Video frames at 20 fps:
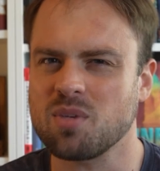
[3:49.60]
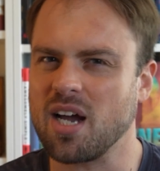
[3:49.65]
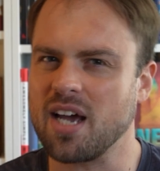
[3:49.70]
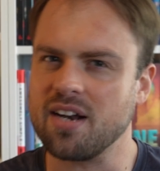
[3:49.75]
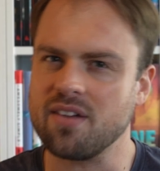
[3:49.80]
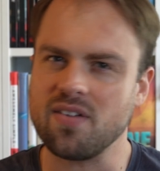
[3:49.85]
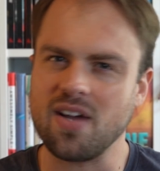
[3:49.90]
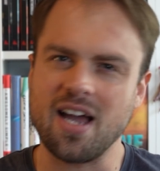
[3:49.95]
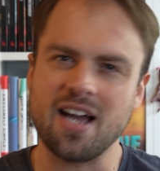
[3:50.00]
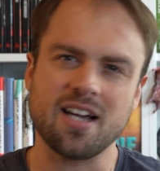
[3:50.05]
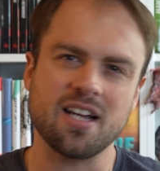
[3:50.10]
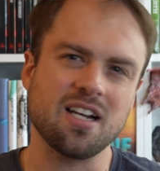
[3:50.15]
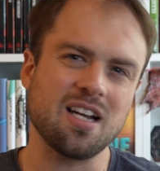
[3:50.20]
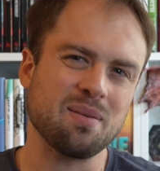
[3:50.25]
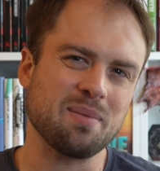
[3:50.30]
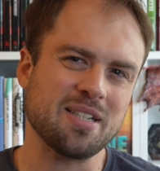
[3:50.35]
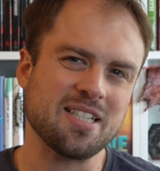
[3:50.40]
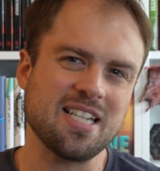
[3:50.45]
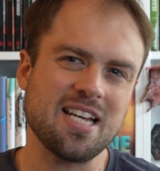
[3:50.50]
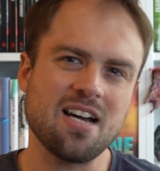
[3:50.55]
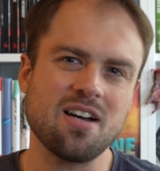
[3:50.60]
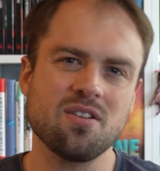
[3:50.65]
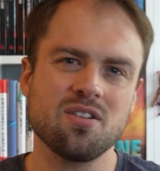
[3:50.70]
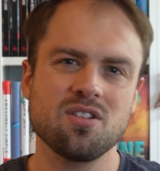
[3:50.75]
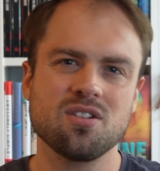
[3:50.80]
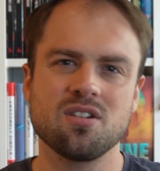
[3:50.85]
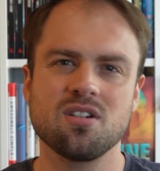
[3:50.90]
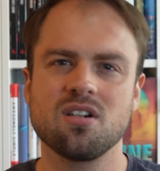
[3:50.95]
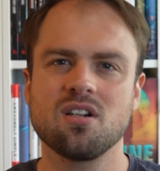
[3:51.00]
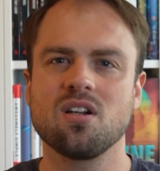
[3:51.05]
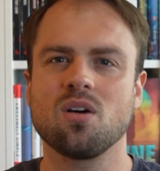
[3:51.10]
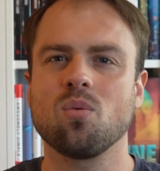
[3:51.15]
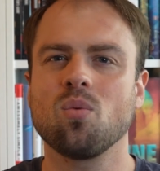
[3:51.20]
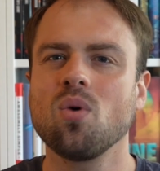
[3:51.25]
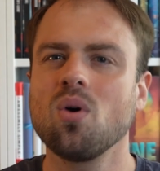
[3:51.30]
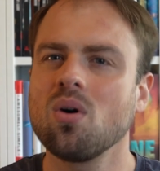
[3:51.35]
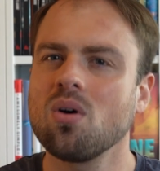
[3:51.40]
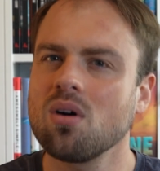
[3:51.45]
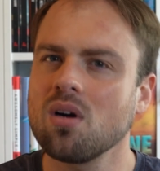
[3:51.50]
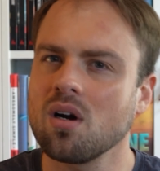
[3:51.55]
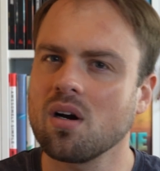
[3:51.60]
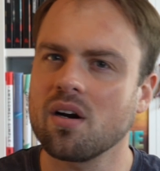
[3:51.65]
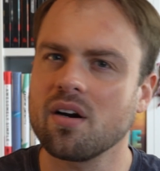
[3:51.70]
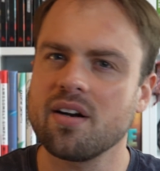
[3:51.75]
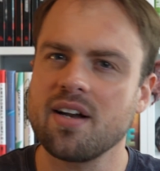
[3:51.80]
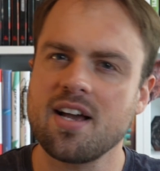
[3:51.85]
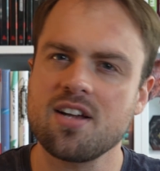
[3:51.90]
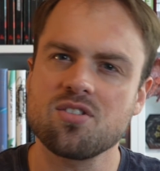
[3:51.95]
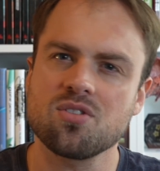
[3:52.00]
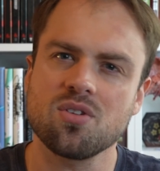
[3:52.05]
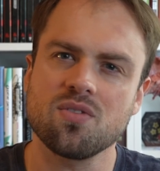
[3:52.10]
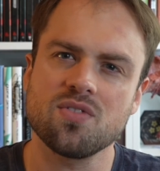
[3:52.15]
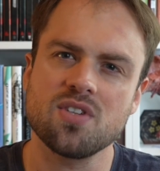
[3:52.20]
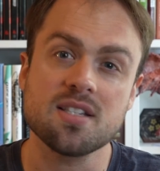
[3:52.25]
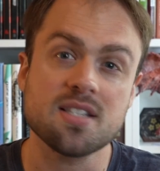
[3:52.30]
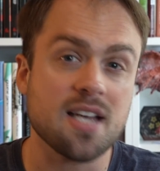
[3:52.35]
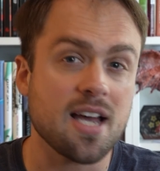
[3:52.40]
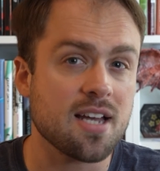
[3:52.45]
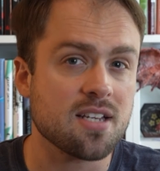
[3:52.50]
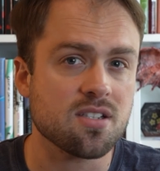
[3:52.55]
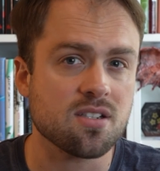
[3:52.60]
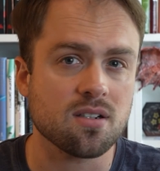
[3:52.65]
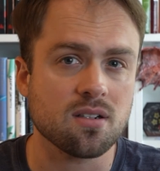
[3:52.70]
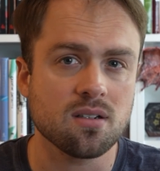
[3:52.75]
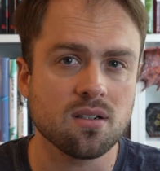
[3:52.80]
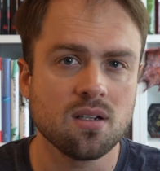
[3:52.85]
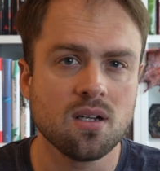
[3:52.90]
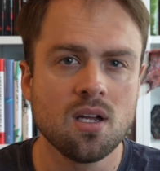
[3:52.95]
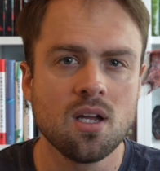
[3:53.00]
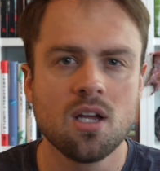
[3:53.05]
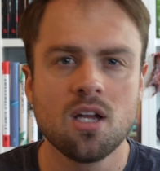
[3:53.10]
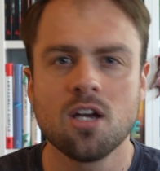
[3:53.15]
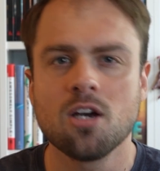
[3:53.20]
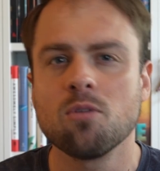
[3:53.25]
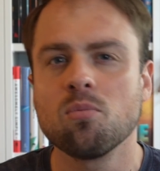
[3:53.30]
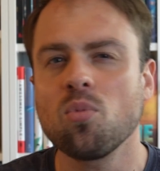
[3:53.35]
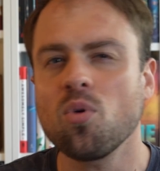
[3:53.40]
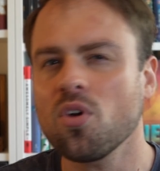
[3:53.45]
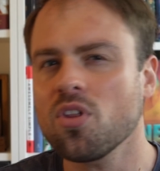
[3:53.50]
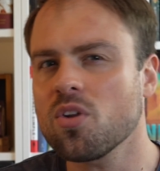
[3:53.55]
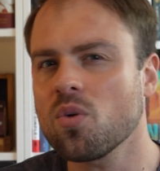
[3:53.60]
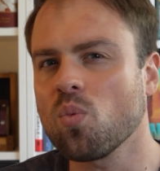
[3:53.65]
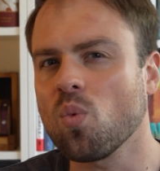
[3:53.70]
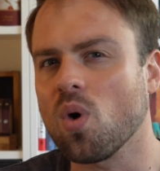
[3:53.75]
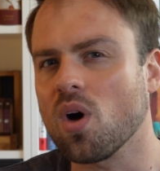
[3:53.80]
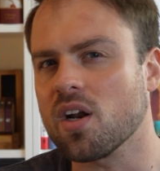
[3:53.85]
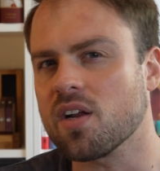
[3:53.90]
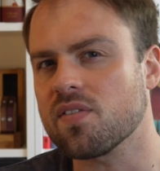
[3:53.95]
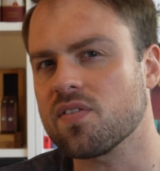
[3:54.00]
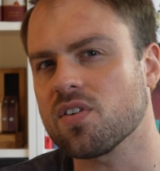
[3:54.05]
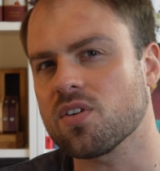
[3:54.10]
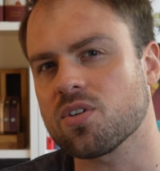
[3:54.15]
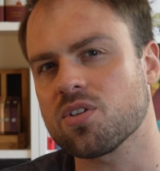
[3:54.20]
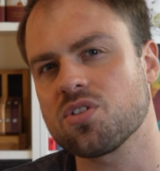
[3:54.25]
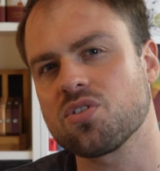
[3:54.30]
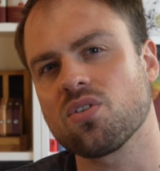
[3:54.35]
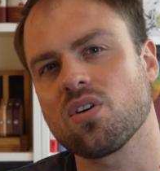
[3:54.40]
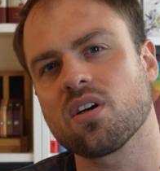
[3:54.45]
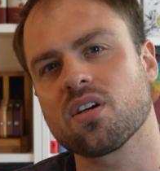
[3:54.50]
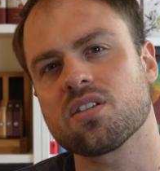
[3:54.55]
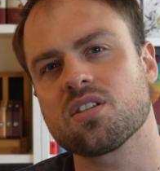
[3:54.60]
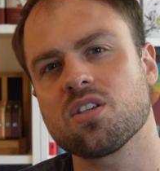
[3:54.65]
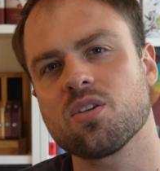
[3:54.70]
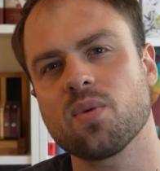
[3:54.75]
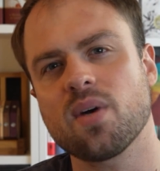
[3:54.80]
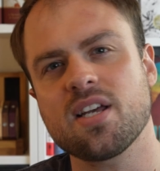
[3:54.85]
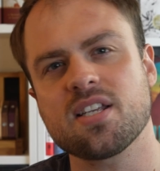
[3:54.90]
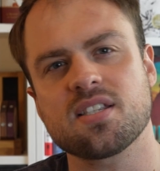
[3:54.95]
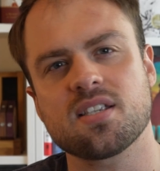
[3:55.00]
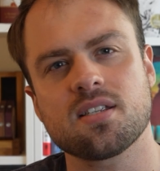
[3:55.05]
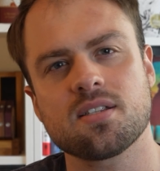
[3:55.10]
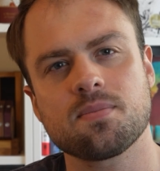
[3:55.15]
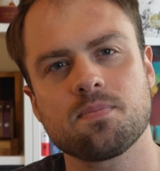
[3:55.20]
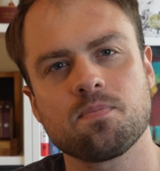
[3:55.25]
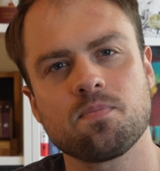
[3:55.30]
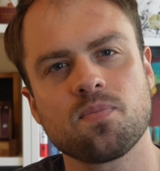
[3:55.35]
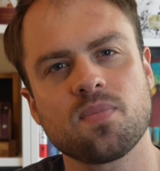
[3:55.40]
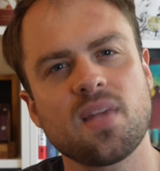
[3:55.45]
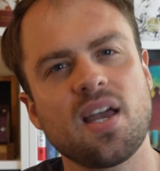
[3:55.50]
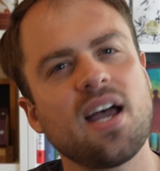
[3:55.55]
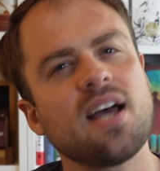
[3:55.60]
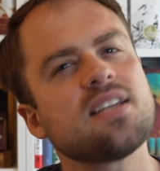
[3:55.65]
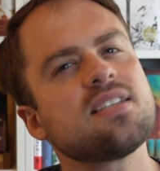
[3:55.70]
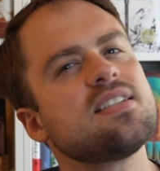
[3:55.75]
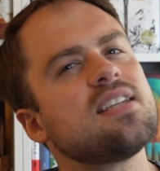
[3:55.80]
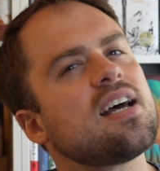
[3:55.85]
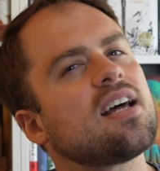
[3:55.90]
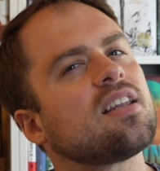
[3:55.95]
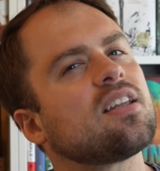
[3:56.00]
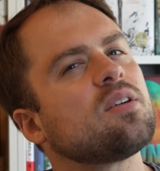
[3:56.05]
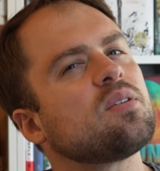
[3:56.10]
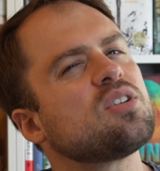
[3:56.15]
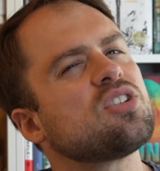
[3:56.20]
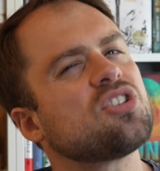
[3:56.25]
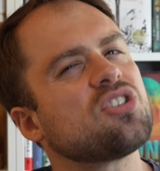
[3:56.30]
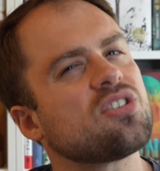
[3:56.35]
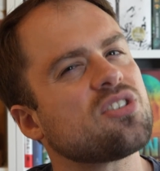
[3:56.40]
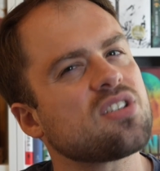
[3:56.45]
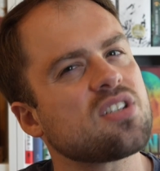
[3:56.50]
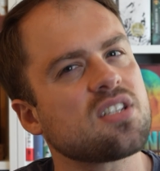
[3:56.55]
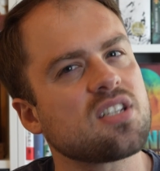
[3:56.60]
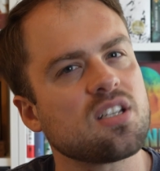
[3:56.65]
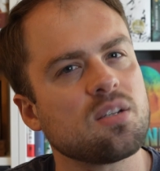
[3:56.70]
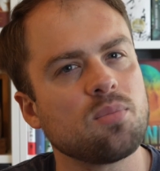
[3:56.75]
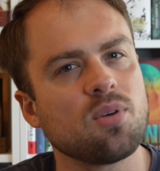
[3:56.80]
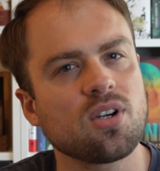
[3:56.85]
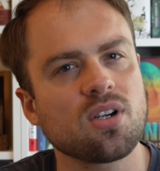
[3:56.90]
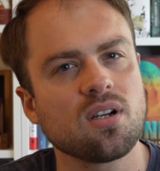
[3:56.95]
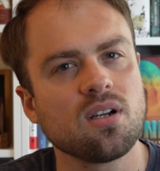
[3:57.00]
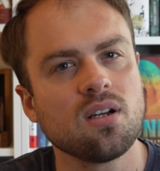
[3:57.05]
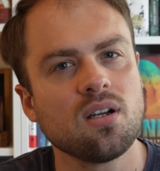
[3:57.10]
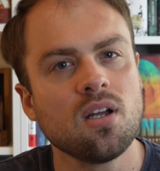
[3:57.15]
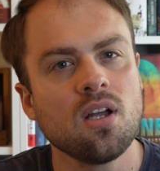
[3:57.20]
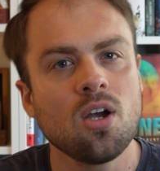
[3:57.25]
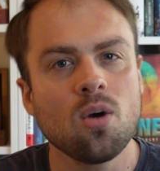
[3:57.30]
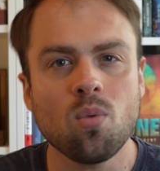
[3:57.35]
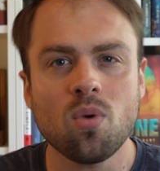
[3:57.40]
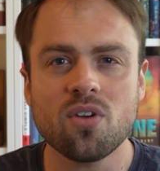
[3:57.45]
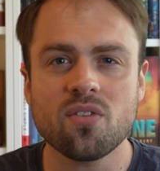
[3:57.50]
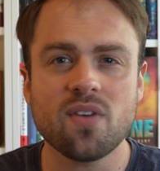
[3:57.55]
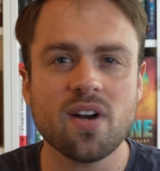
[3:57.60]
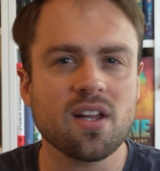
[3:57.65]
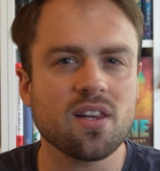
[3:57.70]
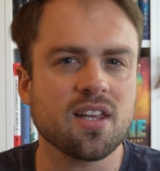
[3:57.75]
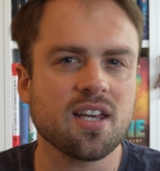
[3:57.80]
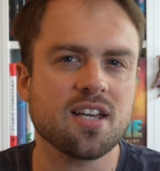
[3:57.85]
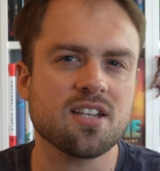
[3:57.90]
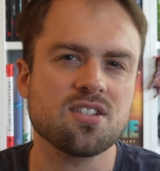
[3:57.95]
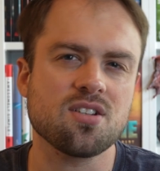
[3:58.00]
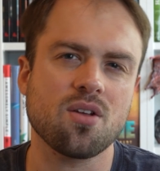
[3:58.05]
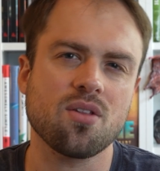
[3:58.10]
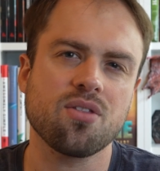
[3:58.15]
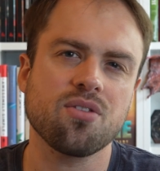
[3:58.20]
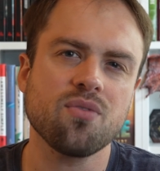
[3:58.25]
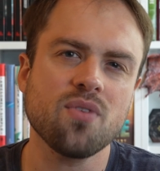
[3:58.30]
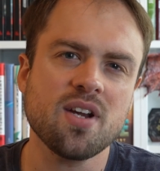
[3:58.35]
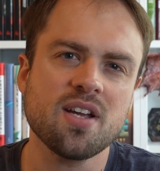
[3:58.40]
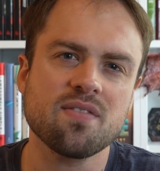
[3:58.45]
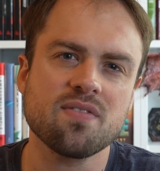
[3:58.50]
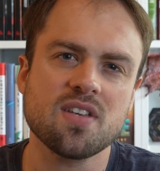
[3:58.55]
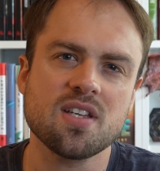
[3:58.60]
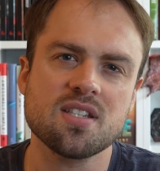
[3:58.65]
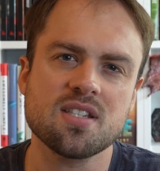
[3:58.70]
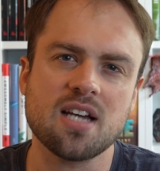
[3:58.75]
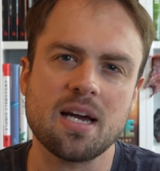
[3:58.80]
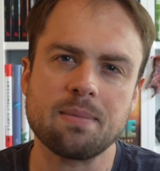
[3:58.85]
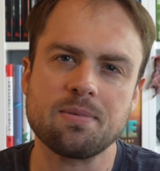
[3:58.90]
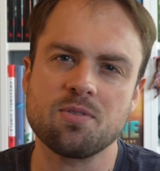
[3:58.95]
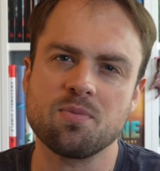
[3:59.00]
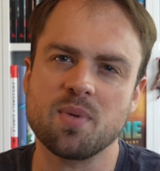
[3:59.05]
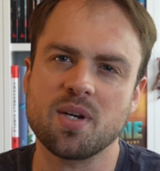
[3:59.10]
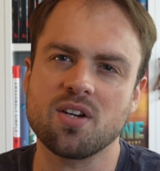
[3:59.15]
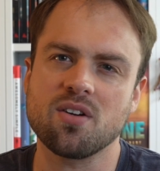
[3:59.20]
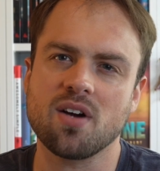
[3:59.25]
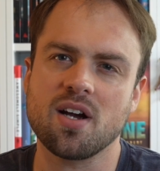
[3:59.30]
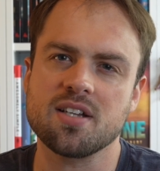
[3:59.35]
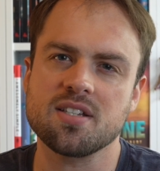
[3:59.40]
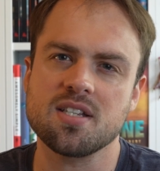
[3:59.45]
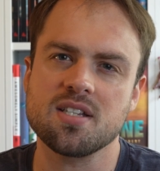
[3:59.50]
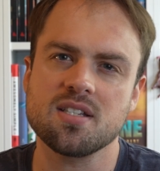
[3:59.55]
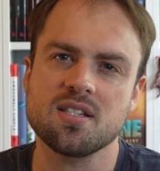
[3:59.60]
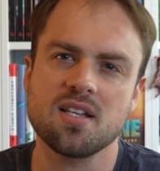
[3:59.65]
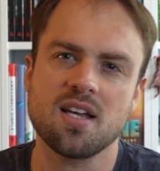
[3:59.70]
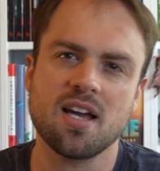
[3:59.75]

kind of economic downturn, a war, or a natural disaster. More than one if you're as strong as the US is. As Dalio assures us in the book, one rarely gets all three of these types of big crises,